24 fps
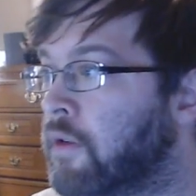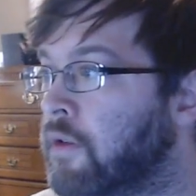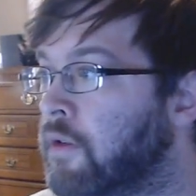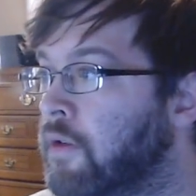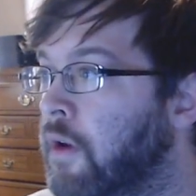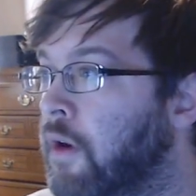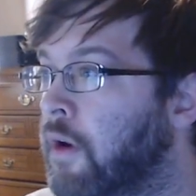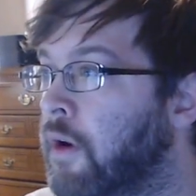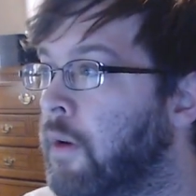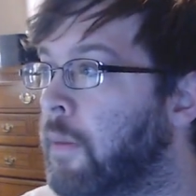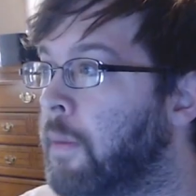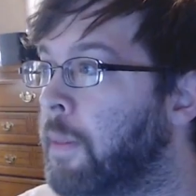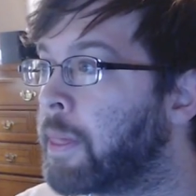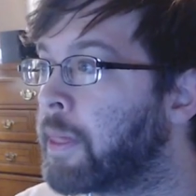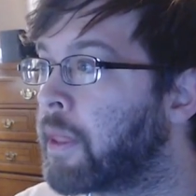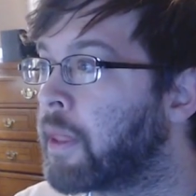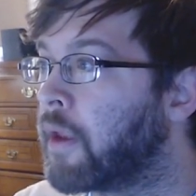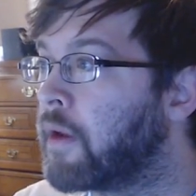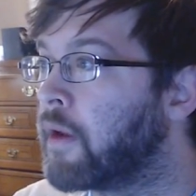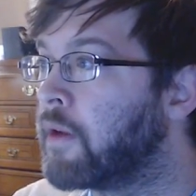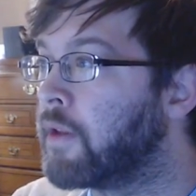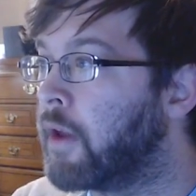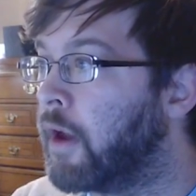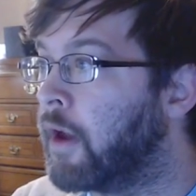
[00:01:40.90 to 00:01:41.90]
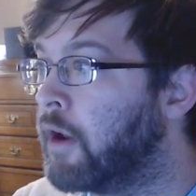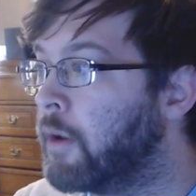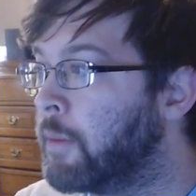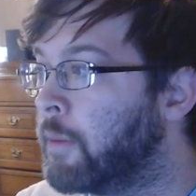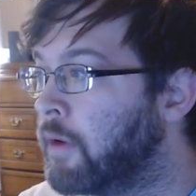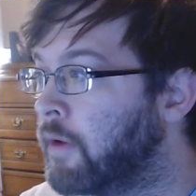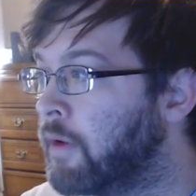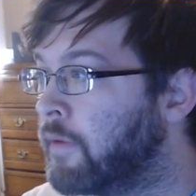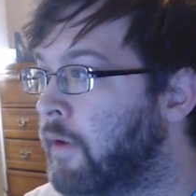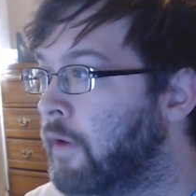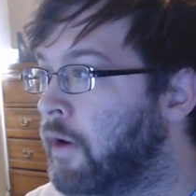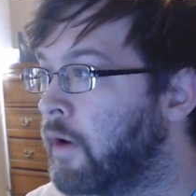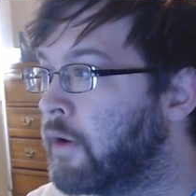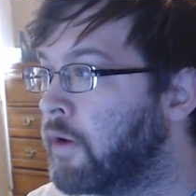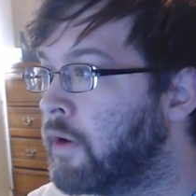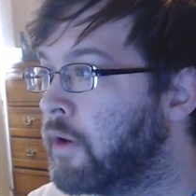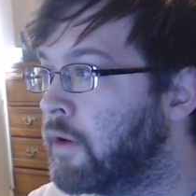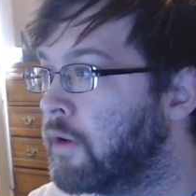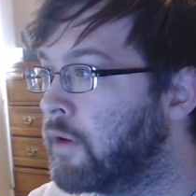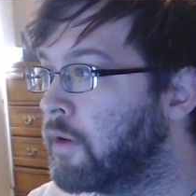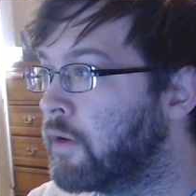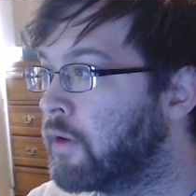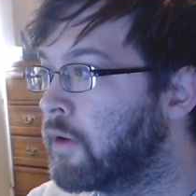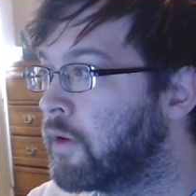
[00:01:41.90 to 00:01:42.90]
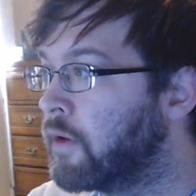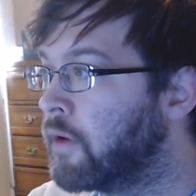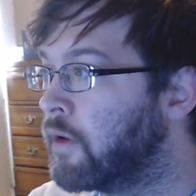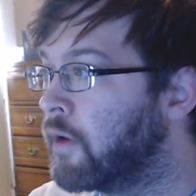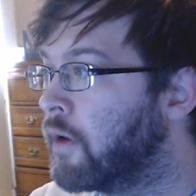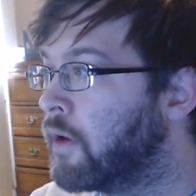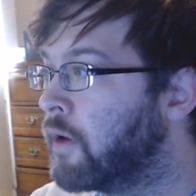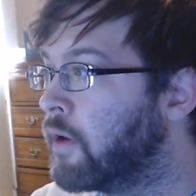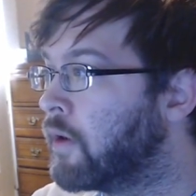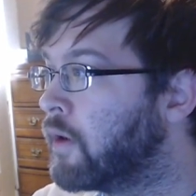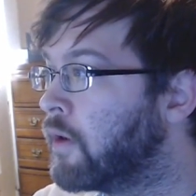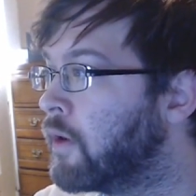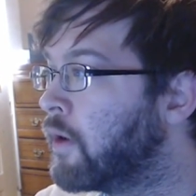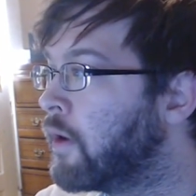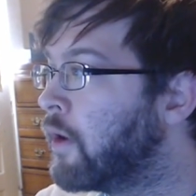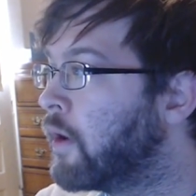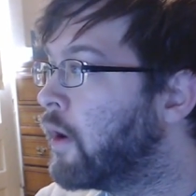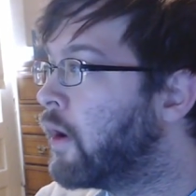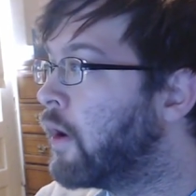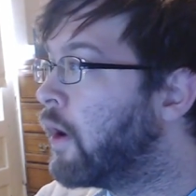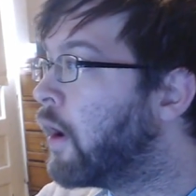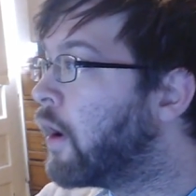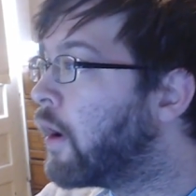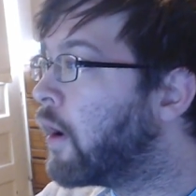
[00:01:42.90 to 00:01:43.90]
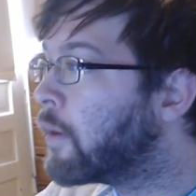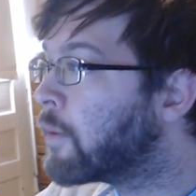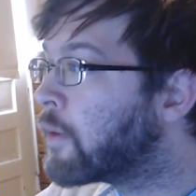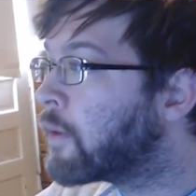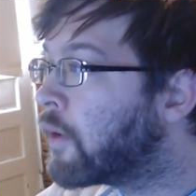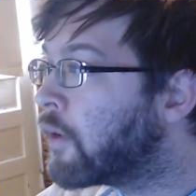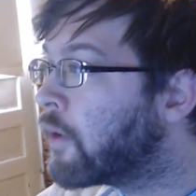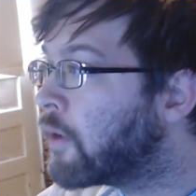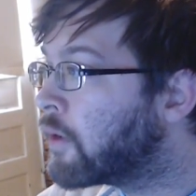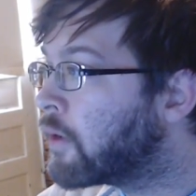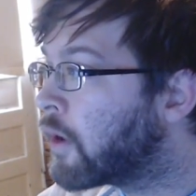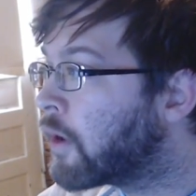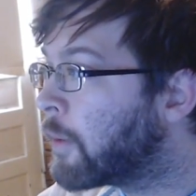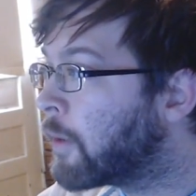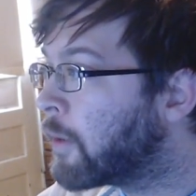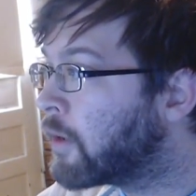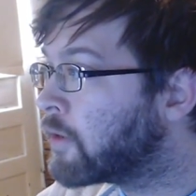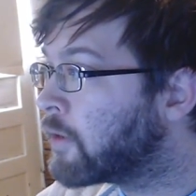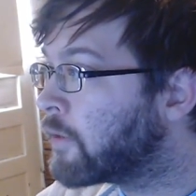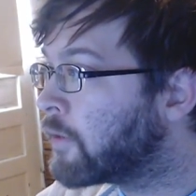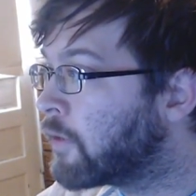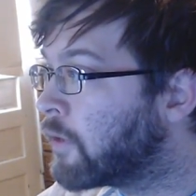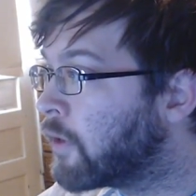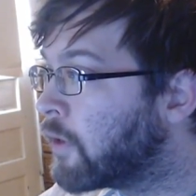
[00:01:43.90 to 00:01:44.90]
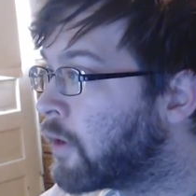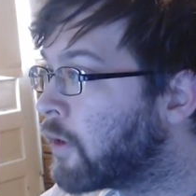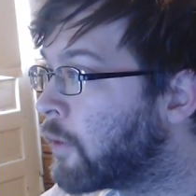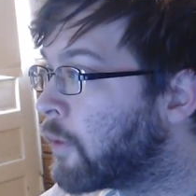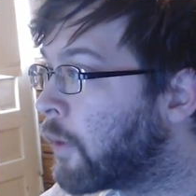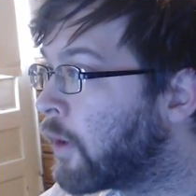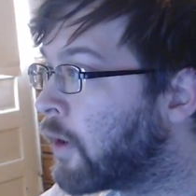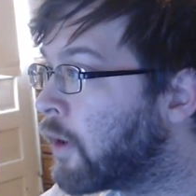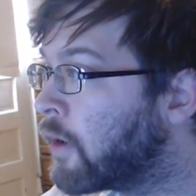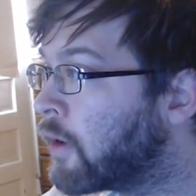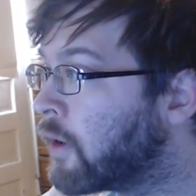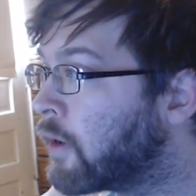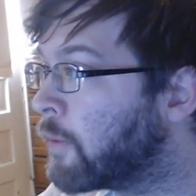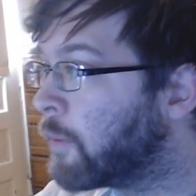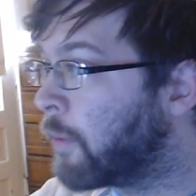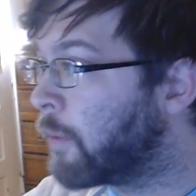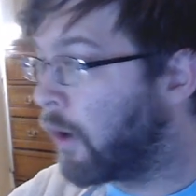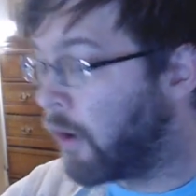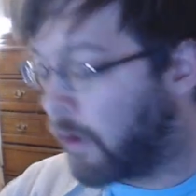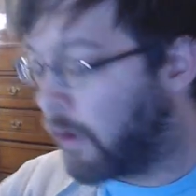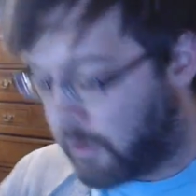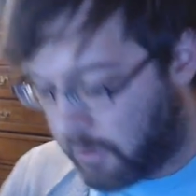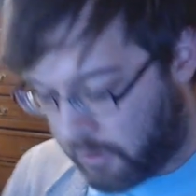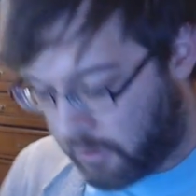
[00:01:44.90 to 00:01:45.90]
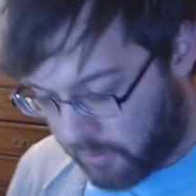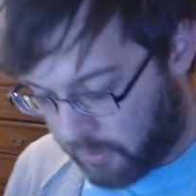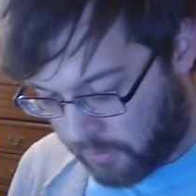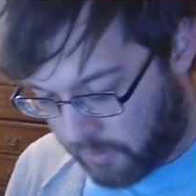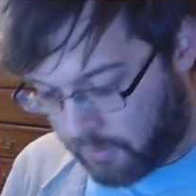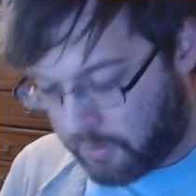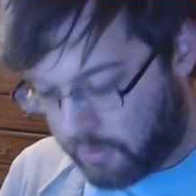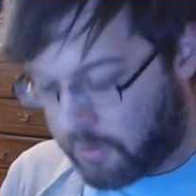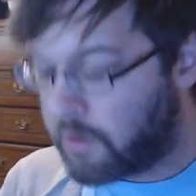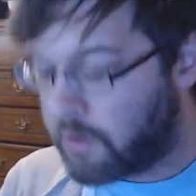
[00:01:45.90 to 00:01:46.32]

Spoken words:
So that'll be very. I'm going to come as a furry wearing my.